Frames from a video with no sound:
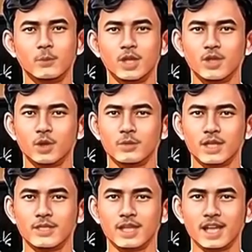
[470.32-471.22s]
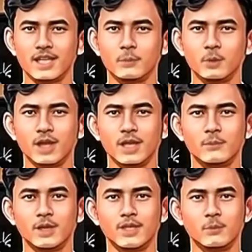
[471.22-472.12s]
If there are vendors
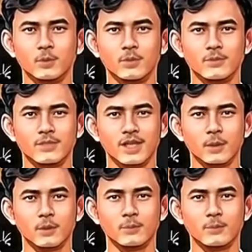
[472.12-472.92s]
involved in recovery,